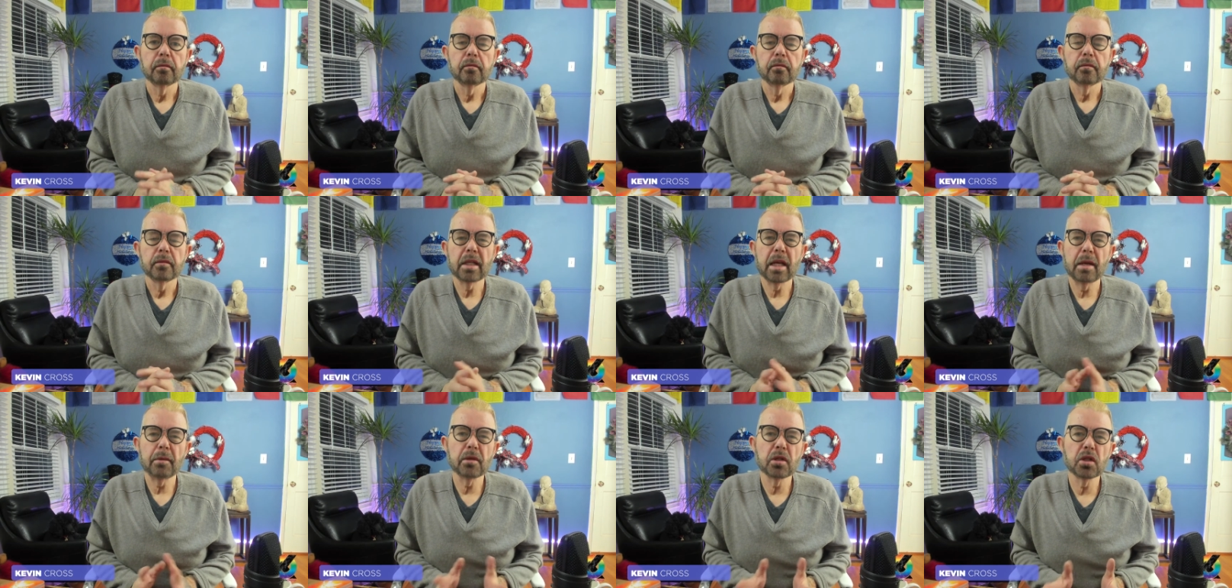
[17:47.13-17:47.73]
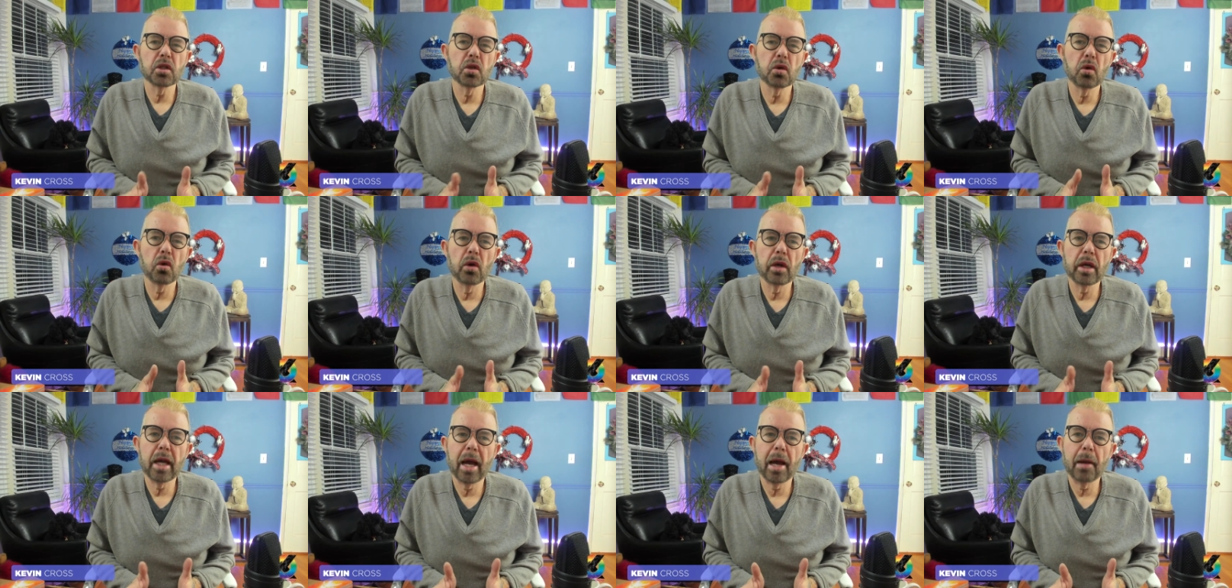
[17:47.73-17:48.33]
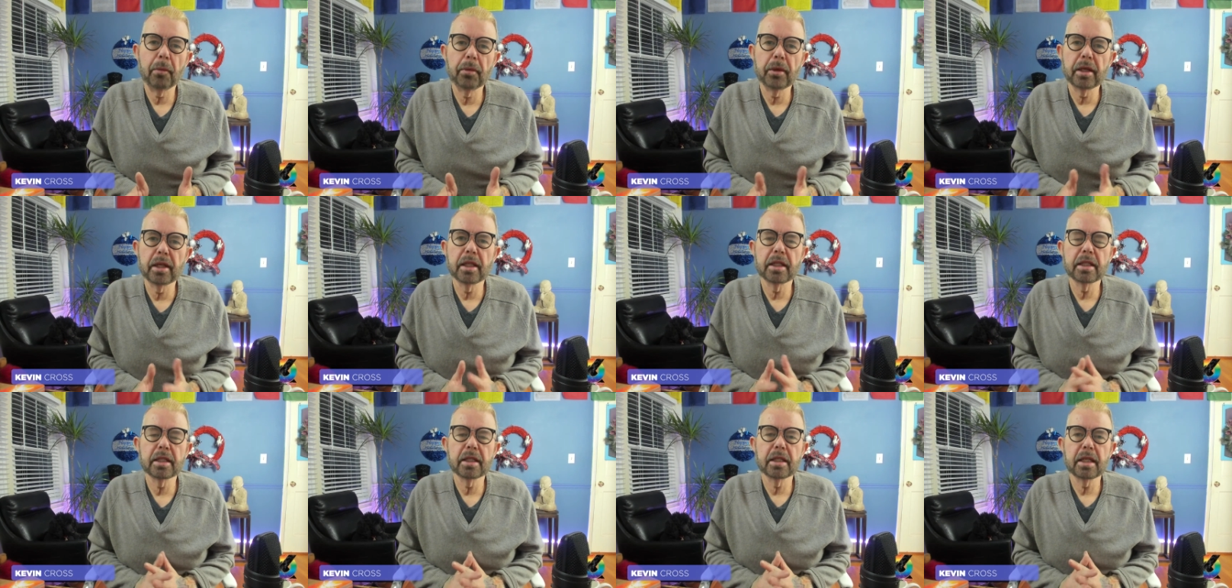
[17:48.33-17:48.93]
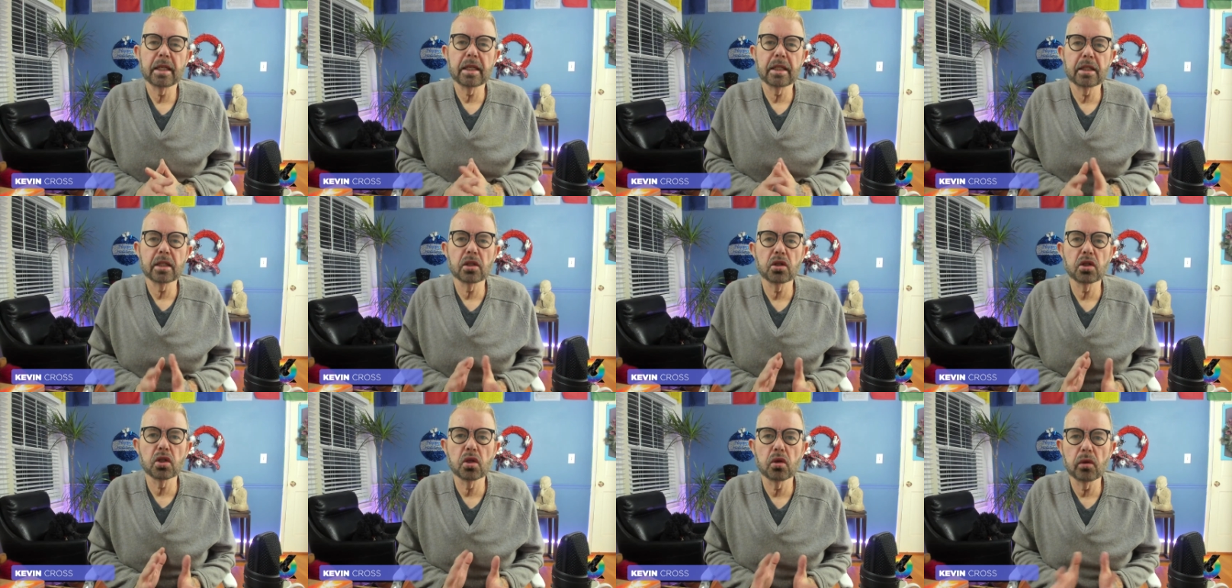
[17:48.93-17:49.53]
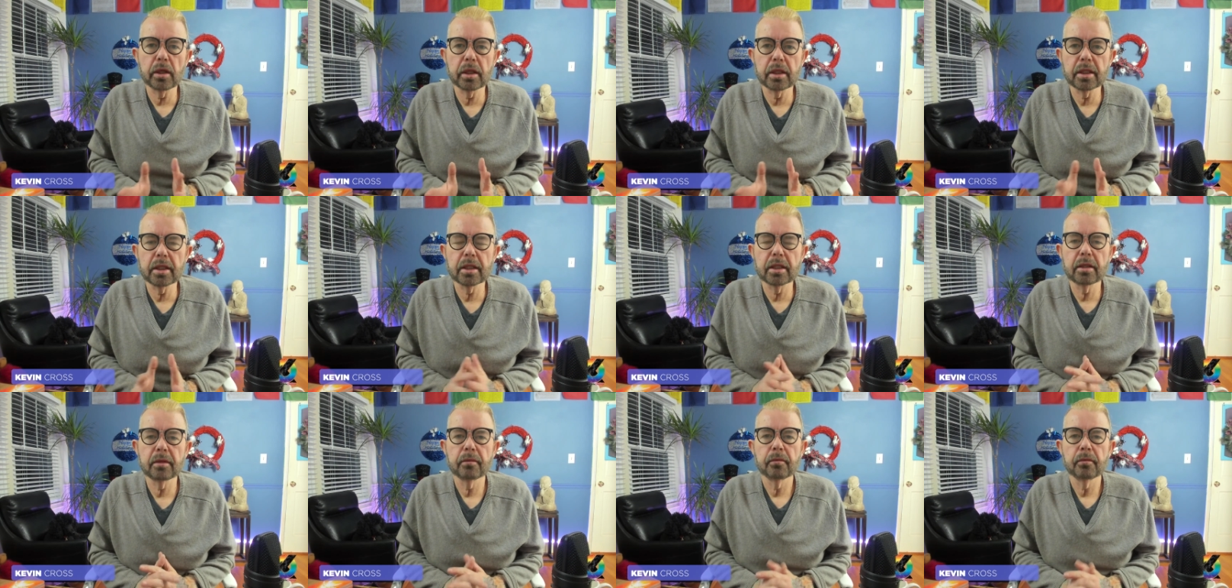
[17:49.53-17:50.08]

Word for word: Same as joy, happiness, it's a choice.